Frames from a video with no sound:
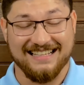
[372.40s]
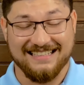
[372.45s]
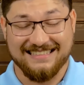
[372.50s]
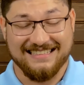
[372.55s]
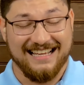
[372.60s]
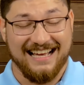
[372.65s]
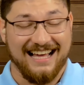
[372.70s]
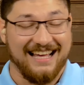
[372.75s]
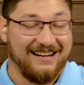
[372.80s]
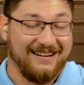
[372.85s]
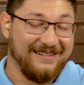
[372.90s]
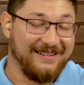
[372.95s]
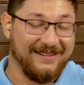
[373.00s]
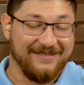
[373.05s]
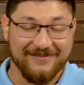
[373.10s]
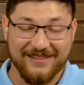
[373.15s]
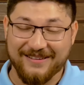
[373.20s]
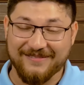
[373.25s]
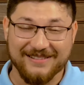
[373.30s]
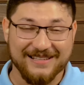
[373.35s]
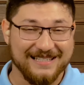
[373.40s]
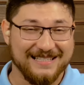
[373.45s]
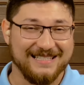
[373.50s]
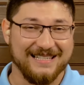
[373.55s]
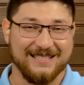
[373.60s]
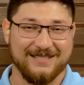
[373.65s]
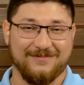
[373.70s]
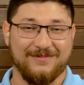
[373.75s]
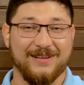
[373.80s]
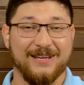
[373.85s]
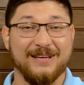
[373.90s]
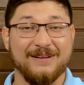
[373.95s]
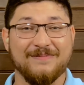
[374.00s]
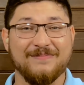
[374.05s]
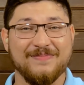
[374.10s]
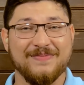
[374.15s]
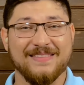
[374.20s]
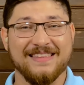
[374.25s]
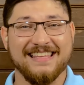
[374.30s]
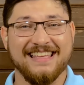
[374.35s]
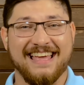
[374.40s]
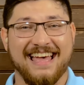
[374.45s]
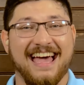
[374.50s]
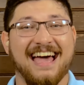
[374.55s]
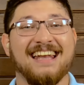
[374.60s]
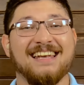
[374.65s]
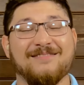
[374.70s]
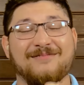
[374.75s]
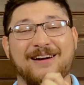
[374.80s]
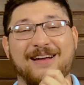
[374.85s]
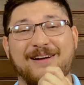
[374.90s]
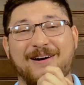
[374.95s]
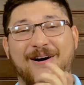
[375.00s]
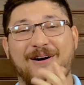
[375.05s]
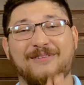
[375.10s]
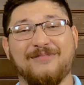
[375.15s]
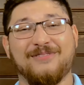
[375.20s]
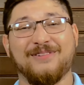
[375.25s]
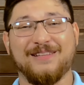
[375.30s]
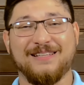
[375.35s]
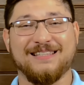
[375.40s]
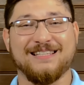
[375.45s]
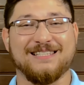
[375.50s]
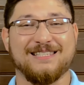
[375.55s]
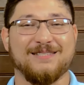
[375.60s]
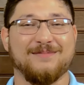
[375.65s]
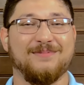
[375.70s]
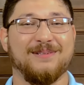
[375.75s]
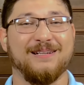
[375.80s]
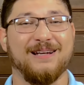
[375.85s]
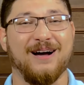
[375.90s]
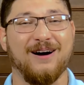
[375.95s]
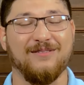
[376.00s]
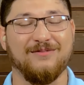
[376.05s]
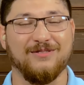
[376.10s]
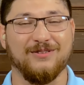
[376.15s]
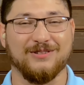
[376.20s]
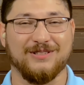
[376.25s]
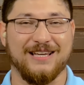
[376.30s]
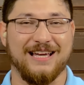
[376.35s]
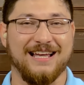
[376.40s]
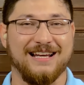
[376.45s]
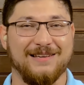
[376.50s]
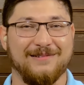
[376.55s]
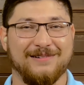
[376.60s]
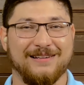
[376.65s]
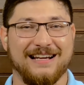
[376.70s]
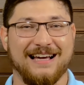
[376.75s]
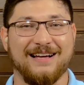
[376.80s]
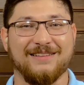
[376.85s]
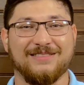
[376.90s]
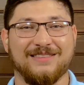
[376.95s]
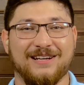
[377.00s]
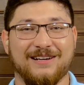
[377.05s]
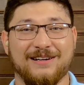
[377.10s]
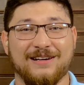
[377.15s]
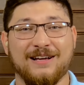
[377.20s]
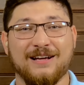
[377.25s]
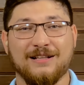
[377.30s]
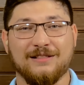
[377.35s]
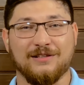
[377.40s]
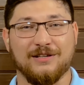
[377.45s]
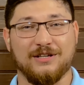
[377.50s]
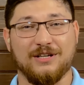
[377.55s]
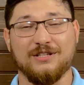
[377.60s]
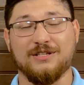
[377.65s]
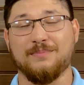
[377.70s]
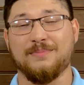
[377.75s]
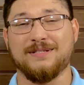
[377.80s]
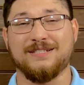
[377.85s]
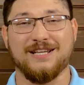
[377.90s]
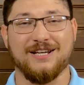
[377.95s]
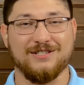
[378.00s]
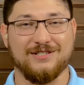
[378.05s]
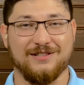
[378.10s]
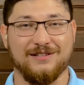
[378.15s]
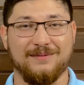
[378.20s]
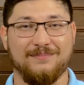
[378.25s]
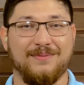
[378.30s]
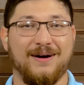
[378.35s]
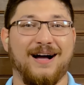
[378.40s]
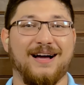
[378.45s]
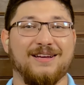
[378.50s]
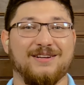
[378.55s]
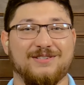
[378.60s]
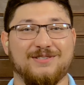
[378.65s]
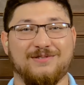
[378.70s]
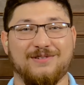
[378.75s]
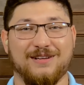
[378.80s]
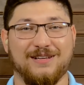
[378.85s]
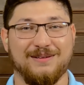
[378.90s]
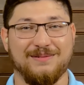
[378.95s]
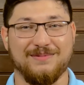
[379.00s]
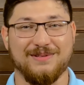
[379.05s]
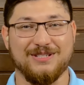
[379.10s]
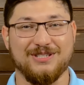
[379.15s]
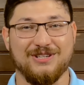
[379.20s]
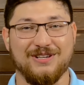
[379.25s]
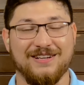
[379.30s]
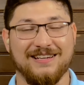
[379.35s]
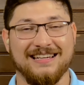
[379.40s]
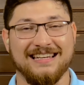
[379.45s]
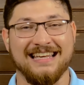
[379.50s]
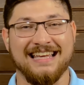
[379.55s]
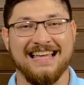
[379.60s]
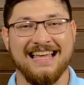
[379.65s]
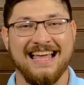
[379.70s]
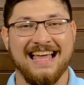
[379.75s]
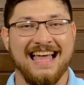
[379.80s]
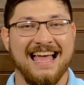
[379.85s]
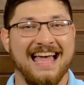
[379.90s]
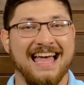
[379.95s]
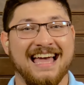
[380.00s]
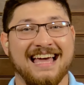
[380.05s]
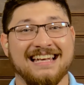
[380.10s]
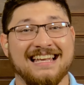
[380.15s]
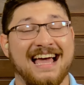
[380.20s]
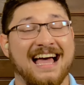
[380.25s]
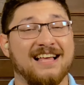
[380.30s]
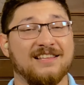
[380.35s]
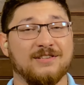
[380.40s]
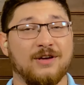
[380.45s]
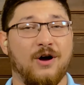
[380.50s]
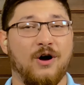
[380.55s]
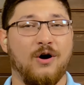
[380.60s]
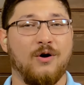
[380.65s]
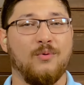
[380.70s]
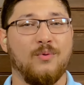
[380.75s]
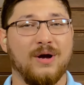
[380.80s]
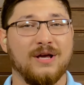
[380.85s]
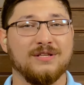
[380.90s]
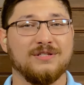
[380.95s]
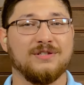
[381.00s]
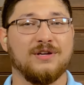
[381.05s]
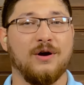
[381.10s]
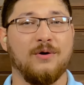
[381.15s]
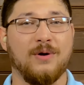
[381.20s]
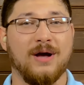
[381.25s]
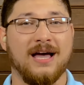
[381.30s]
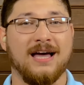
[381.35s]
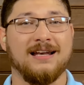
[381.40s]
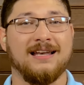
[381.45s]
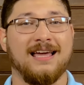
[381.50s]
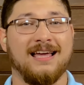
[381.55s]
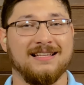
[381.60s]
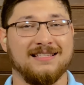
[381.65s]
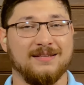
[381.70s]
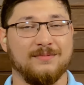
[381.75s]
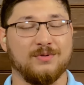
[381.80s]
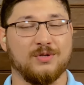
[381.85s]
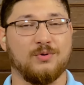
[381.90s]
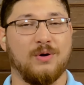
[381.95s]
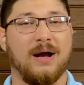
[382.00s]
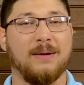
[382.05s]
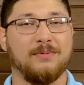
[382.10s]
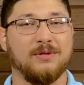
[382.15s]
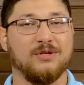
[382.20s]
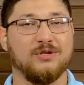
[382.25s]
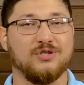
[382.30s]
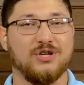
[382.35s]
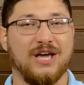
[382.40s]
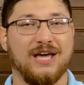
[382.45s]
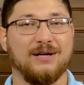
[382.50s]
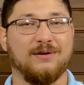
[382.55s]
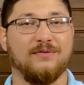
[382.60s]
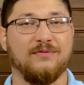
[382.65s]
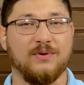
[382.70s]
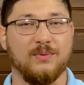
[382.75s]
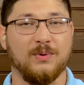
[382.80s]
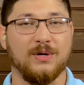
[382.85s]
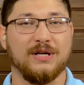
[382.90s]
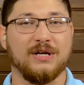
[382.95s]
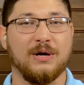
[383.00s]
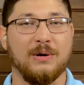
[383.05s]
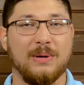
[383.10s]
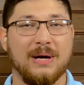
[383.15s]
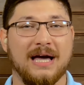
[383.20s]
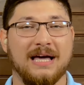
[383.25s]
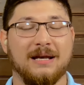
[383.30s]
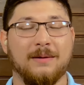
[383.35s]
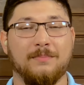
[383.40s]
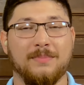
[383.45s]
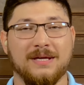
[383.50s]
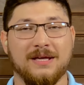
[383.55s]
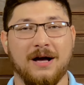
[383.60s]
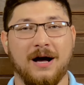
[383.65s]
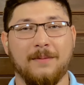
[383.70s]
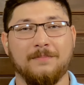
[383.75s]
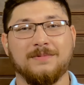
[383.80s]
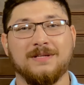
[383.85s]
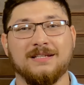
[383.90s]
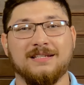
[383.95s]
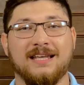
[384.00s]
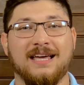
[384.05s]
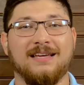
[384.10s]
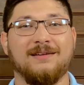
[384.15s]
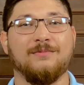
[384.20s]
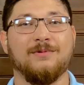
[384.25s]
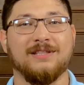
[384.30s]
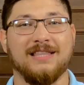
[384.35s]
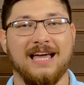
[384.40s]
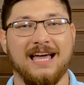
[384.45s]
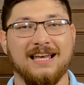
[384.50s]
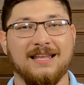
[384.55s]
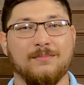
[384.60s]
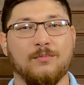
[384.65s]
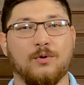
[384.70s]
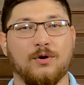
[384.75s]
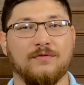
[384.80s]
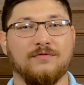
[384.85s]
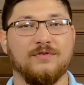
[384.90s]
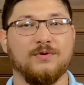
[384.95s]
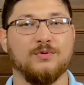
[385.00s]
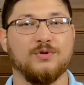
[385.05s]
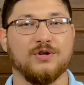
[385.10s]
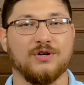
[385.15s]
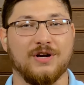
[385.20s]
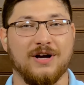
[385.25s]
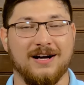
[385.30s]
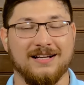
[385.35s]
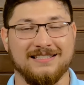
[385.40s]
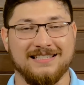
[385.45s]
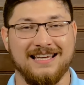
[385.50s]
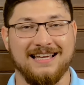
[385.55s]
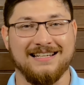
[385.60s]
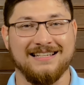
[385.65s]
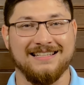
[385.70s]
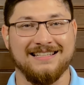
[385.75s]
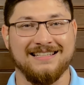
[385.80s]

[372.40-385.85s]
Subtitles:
I don't know, maybe it's just me. Anyway, hopefully this has been helpful to anyone out there looking to potentially buy a stringing machine. And as always, go ahead and subscribe to the channel if you want to go ahead and be up to date with any more future content.